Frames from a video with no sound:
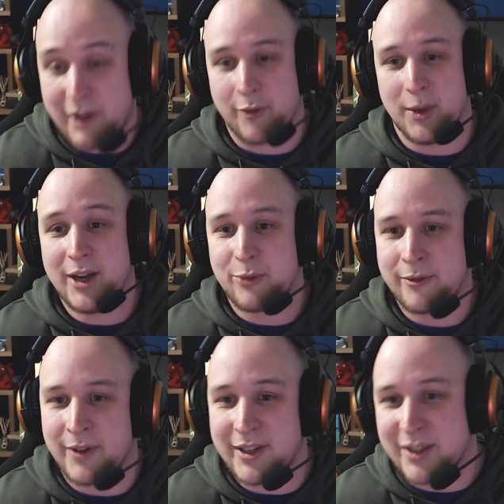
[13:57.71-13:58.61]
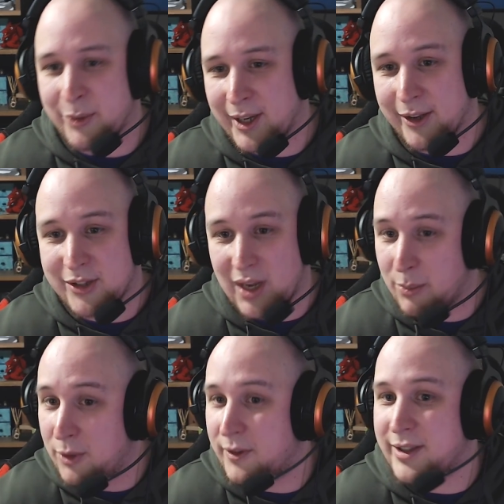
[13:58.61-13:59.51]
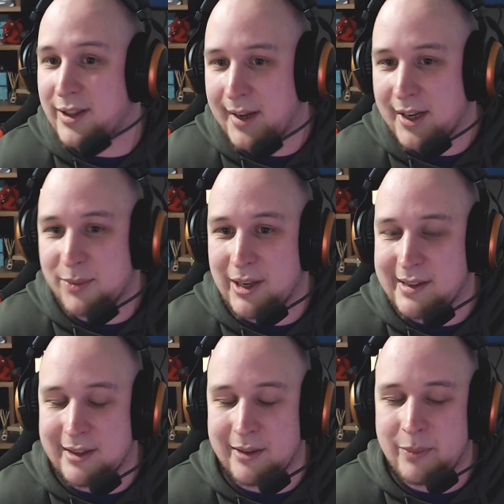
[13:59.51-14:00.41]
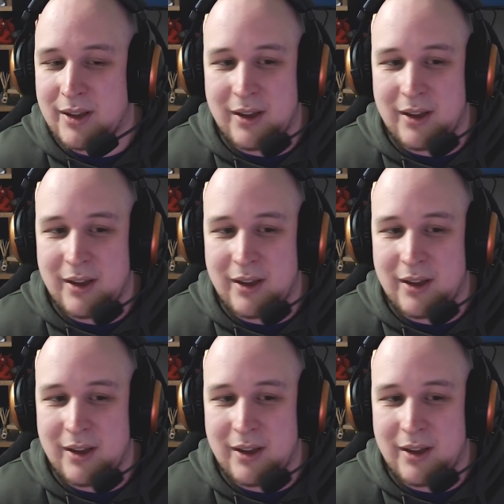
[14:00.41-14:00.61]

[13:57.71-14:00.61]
Never mind, we'll find someone else," and move on to the next person.